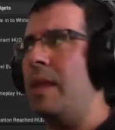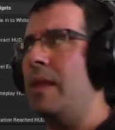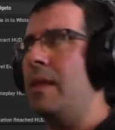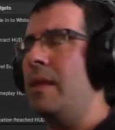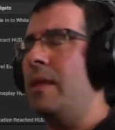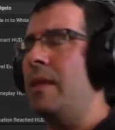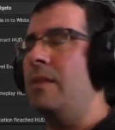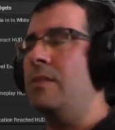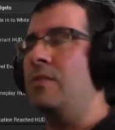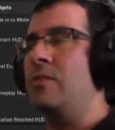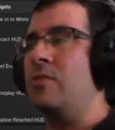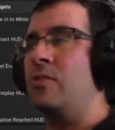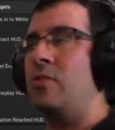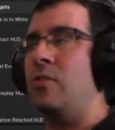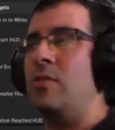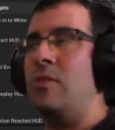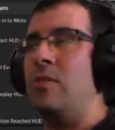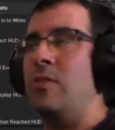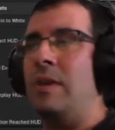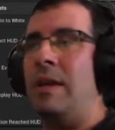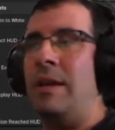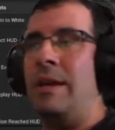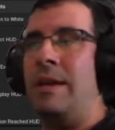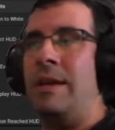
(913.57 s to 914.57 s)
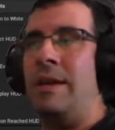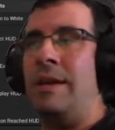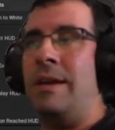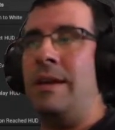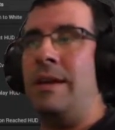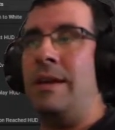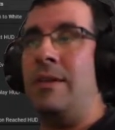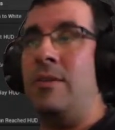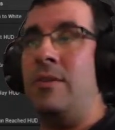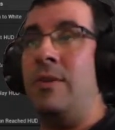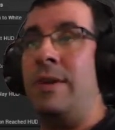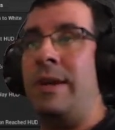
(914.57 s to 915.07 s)
So
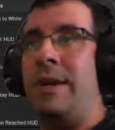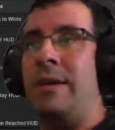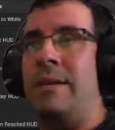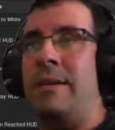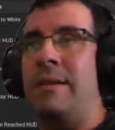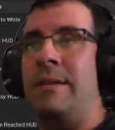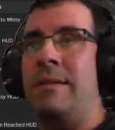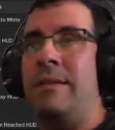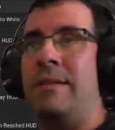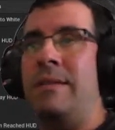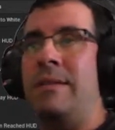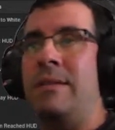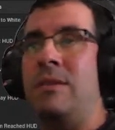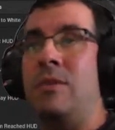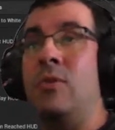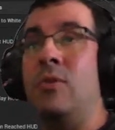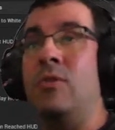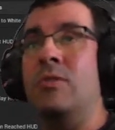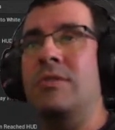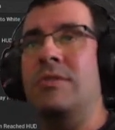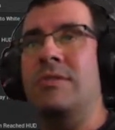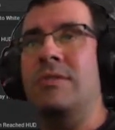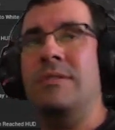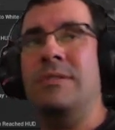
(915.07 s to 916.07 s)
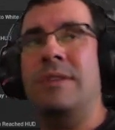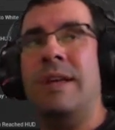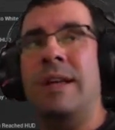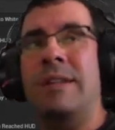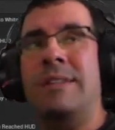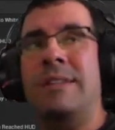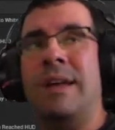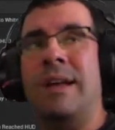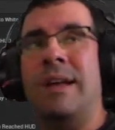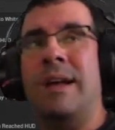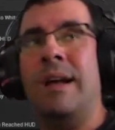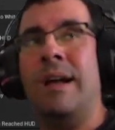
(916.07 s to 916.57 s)
you can use
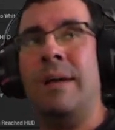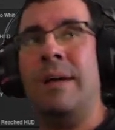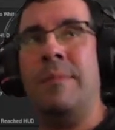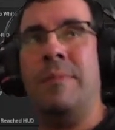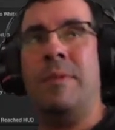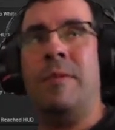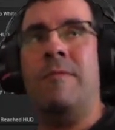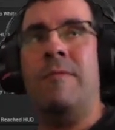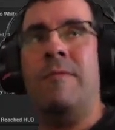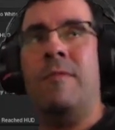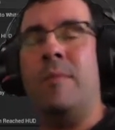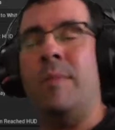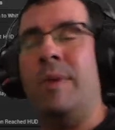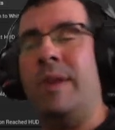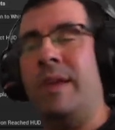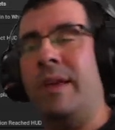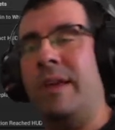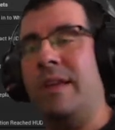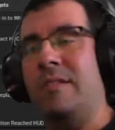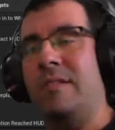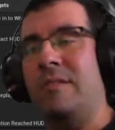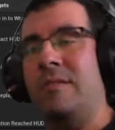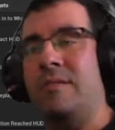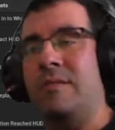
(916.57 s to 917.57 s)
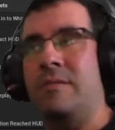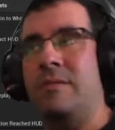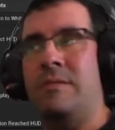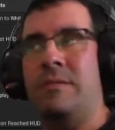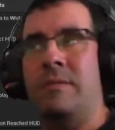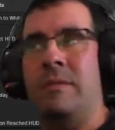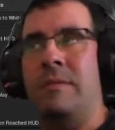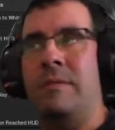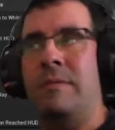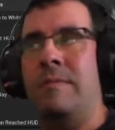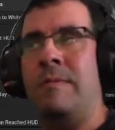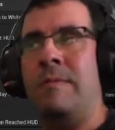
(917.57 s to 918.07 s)
as a hub of communication
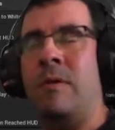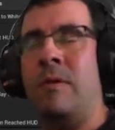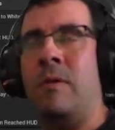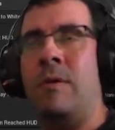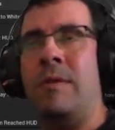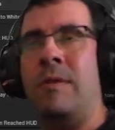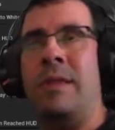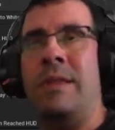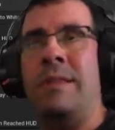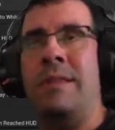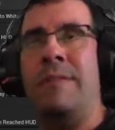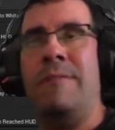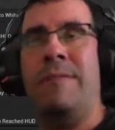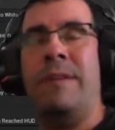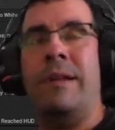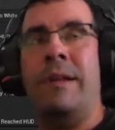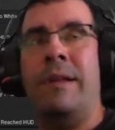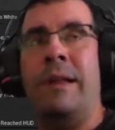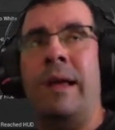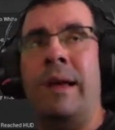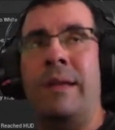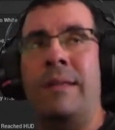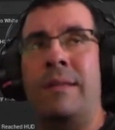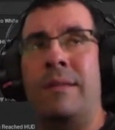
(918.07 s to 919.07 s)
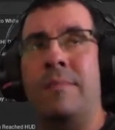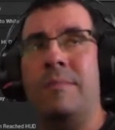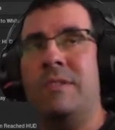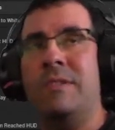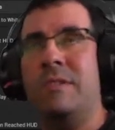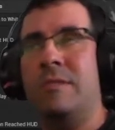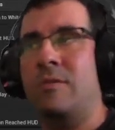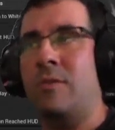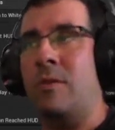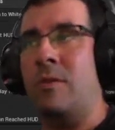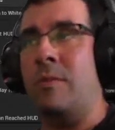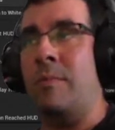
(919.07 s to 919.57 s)
for the different items.
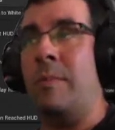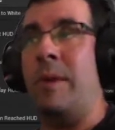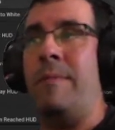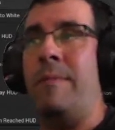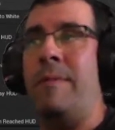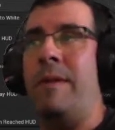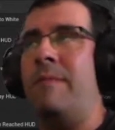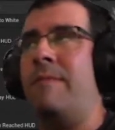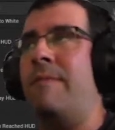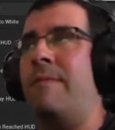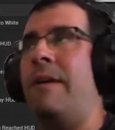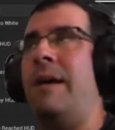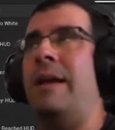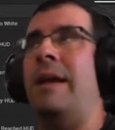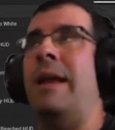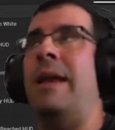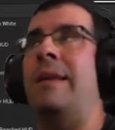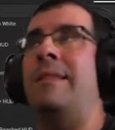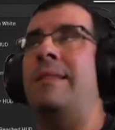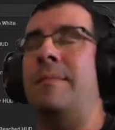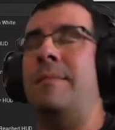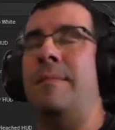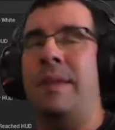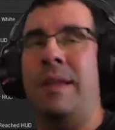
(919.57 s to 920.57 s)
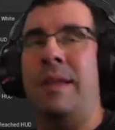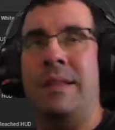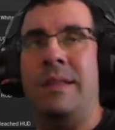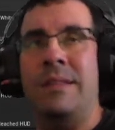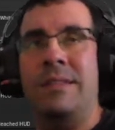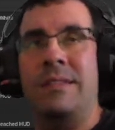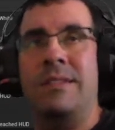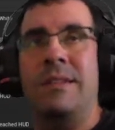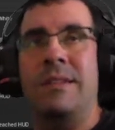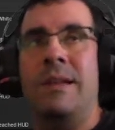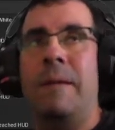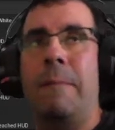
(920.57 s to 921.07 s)
So maybe if an item
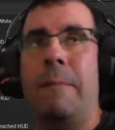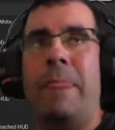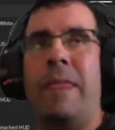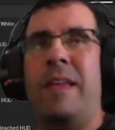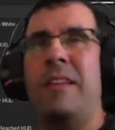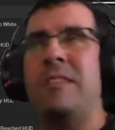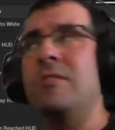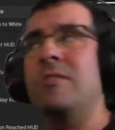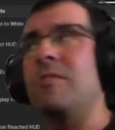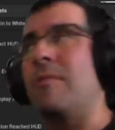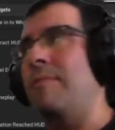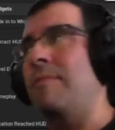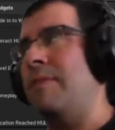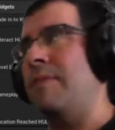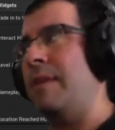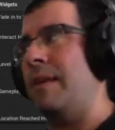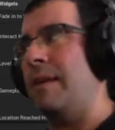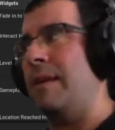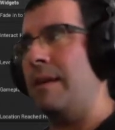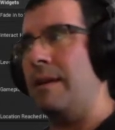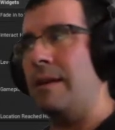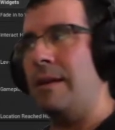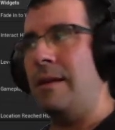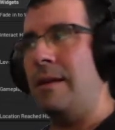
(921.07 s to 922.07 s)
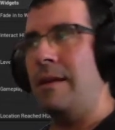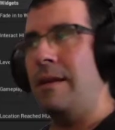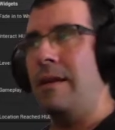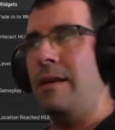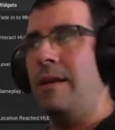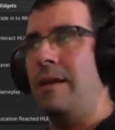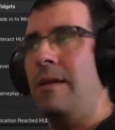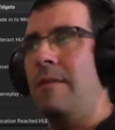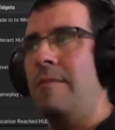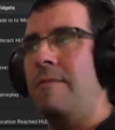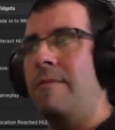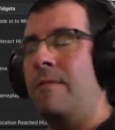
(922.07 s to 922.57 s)
needs something
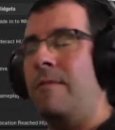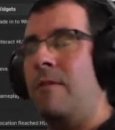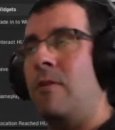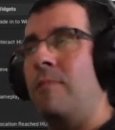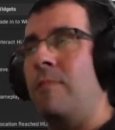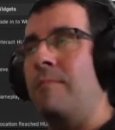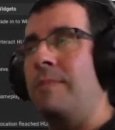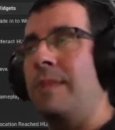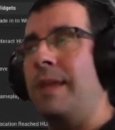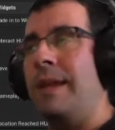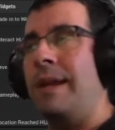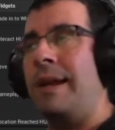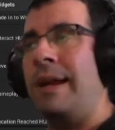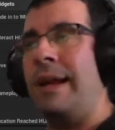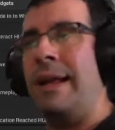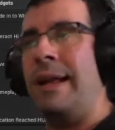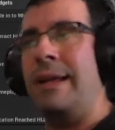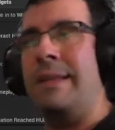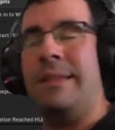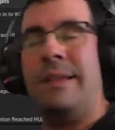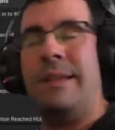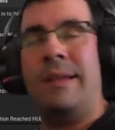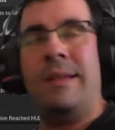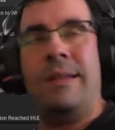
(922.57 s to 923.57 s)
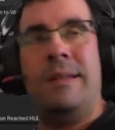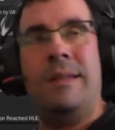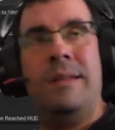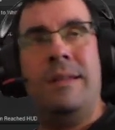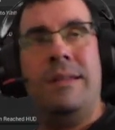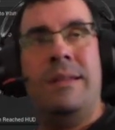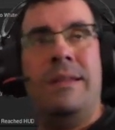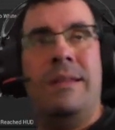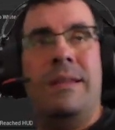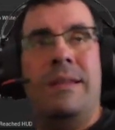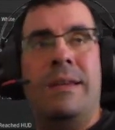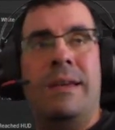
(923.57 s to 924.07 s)
from the character,
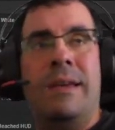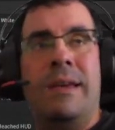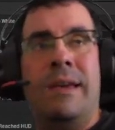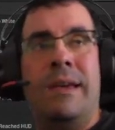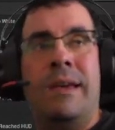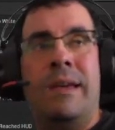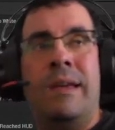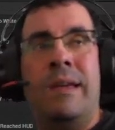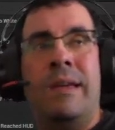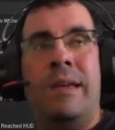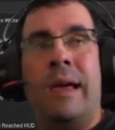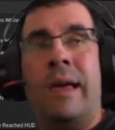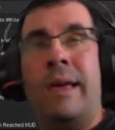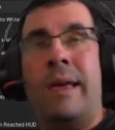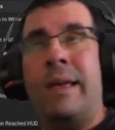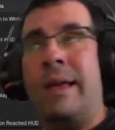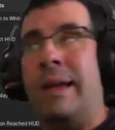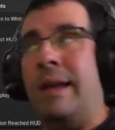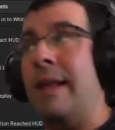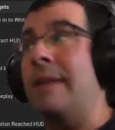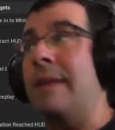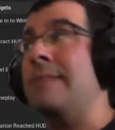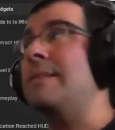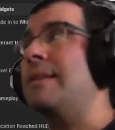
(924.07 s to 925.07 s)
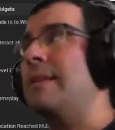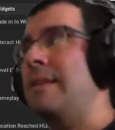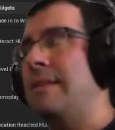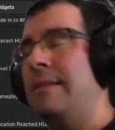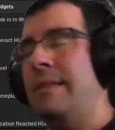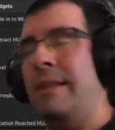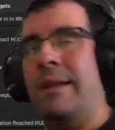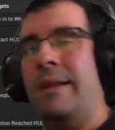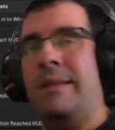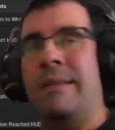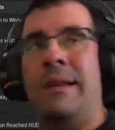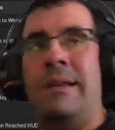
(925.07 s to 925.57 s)
I can ask
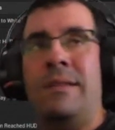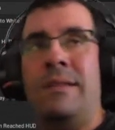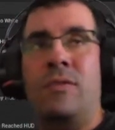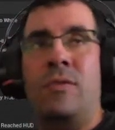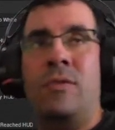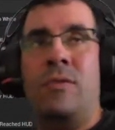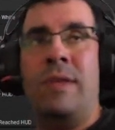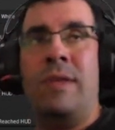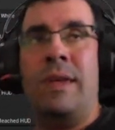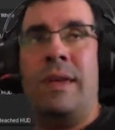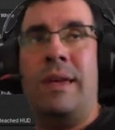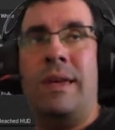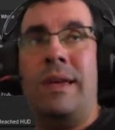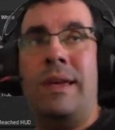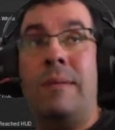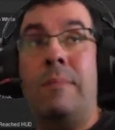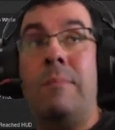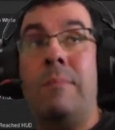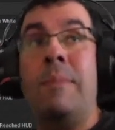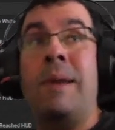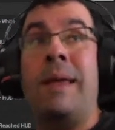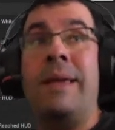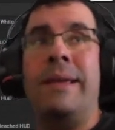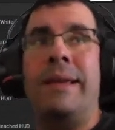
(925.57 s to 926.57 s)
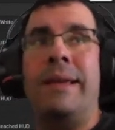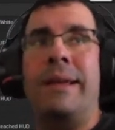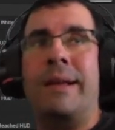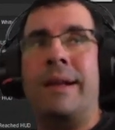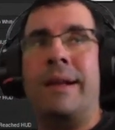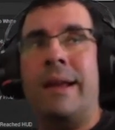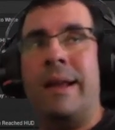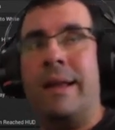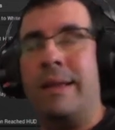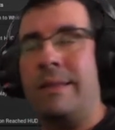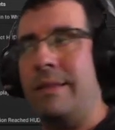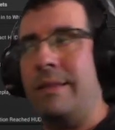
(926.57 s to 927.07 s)
directly to the player
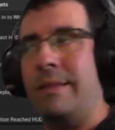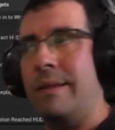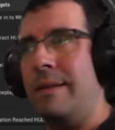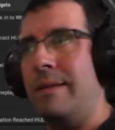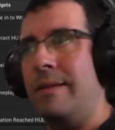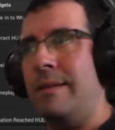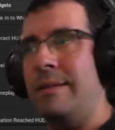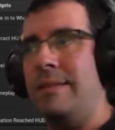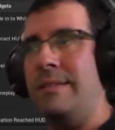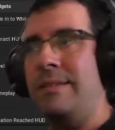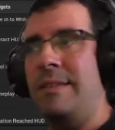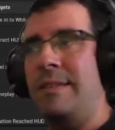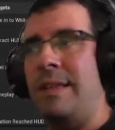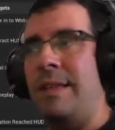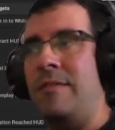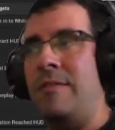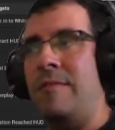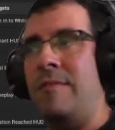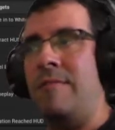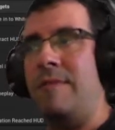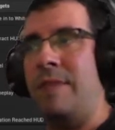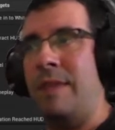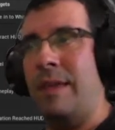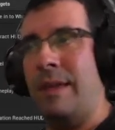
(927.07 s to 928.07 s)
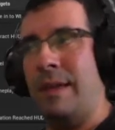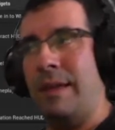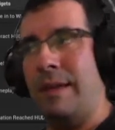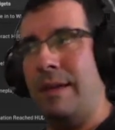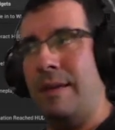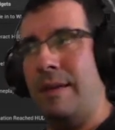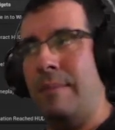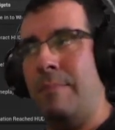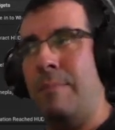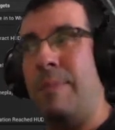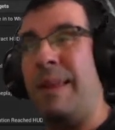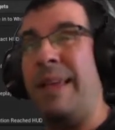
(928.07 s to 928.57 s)
character instead of the
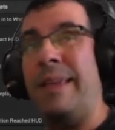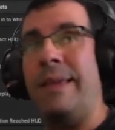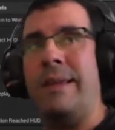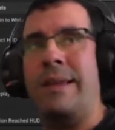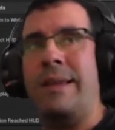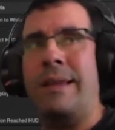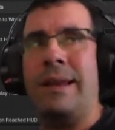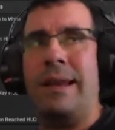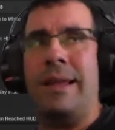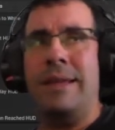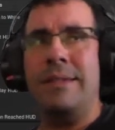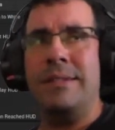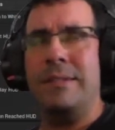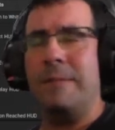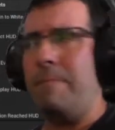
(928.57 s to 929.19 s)
player class.